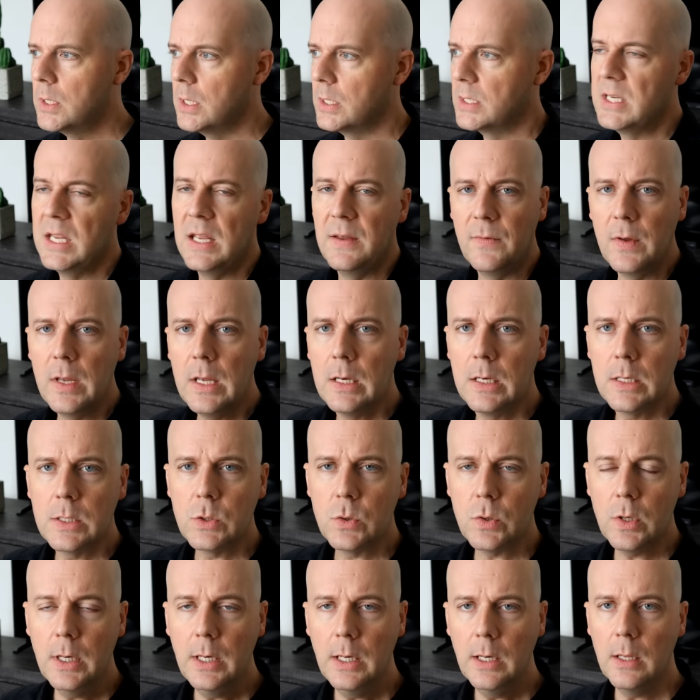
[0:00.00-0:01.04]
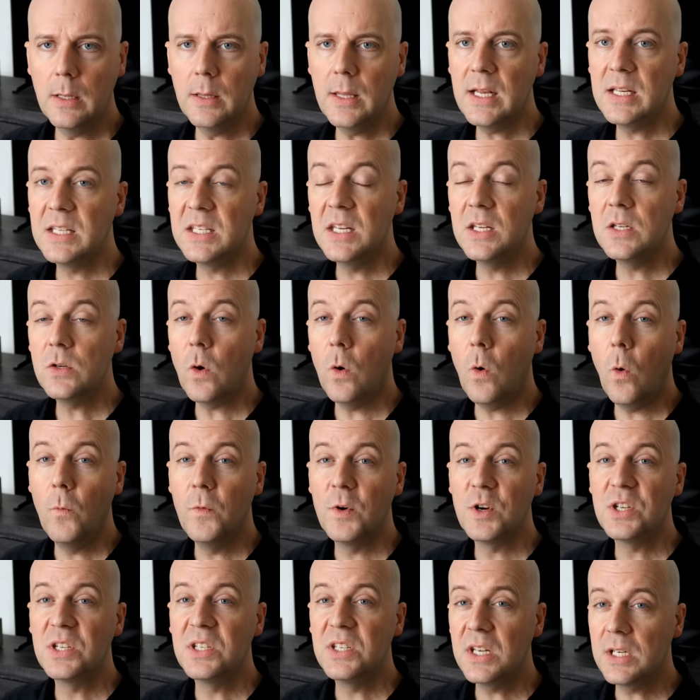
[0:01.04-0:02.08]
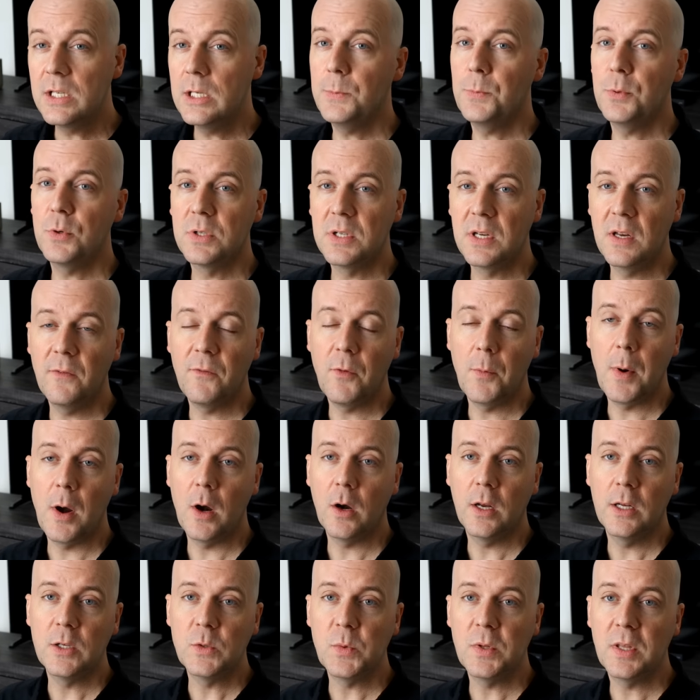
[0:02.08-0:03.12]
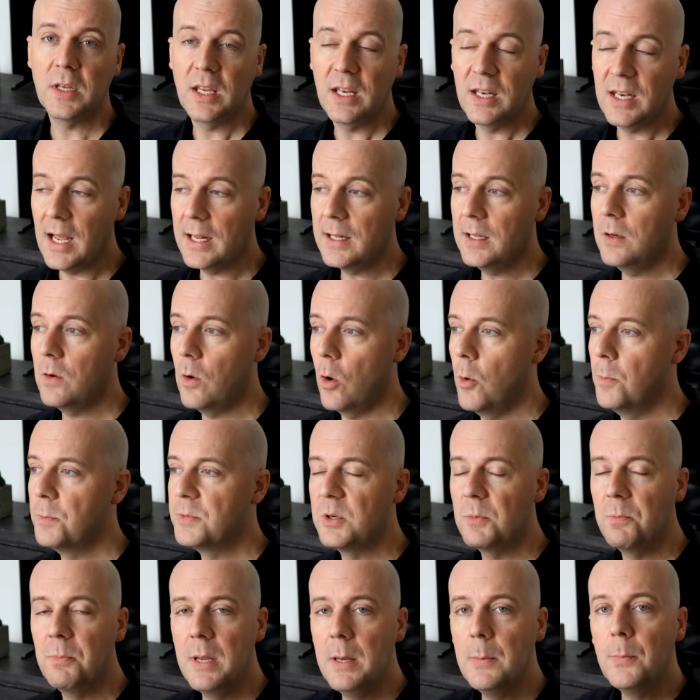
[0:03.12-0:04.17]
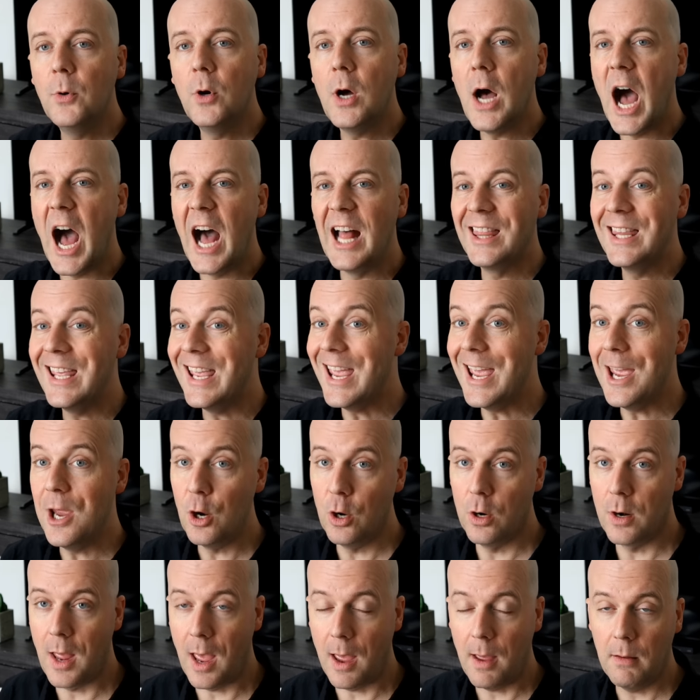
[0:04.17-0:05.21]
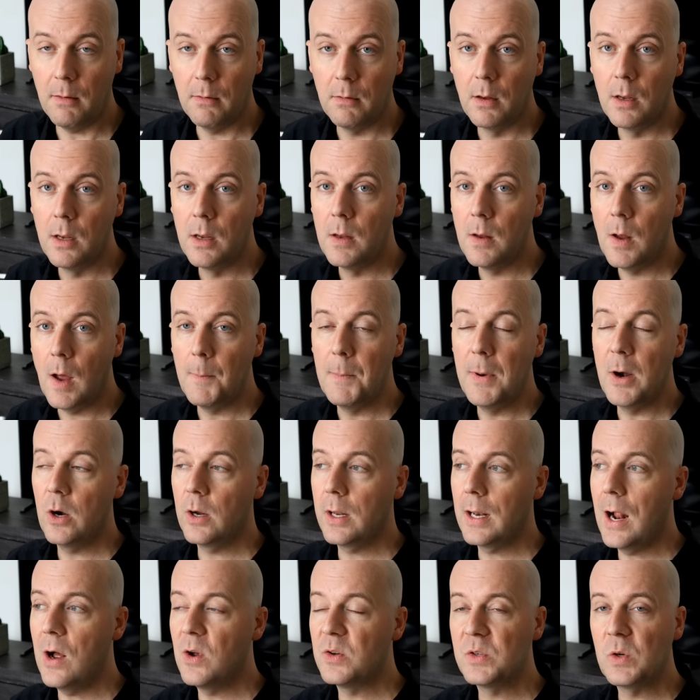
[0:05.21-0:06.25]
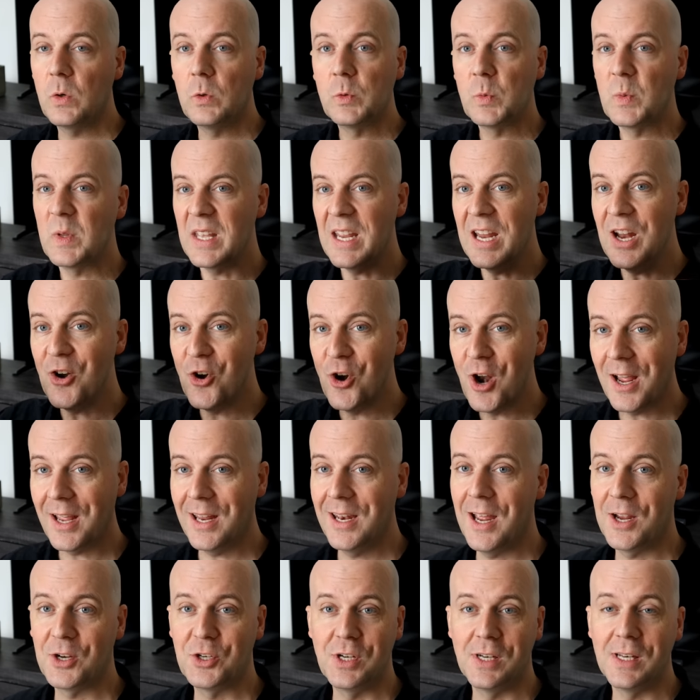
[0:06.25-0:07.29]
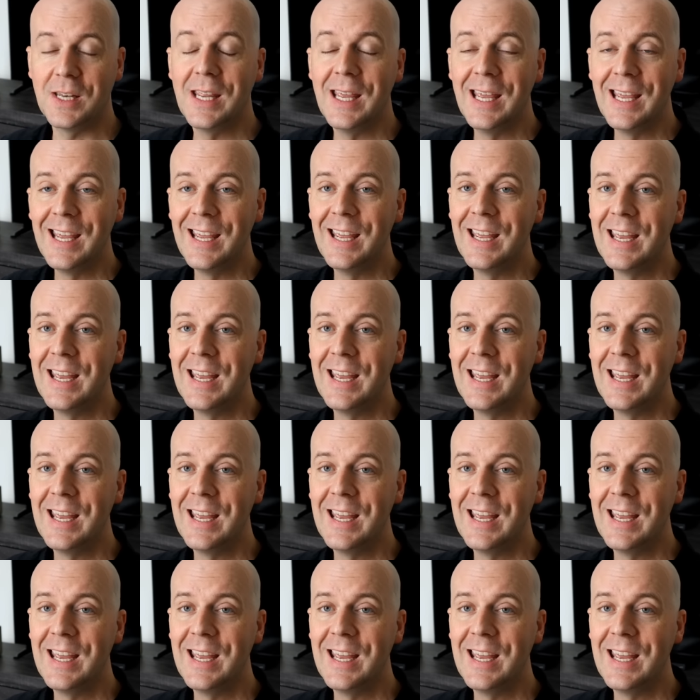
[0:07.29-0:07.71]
the TV industry, that says over 60% of Americans with a connected home, so people on the internet, American households with internet connection,